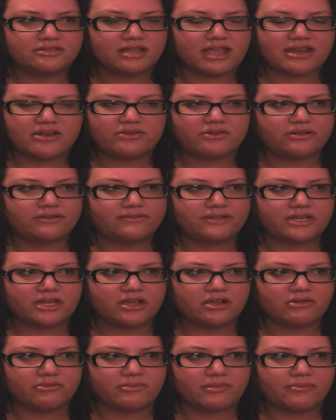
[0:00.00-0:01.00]
I don't even
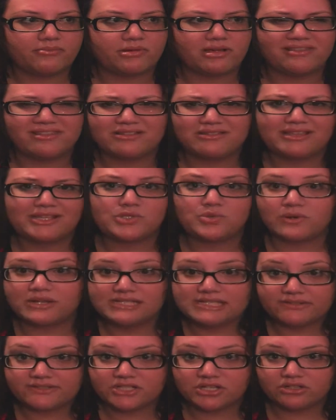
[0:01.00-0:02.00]
remember. I think it's like
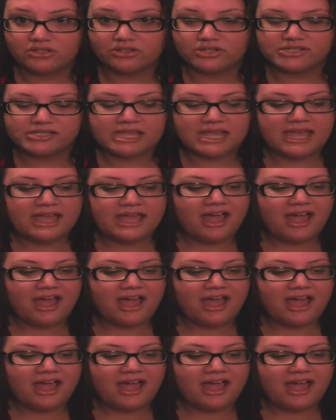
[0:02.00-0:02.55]
twenty-seven dollars.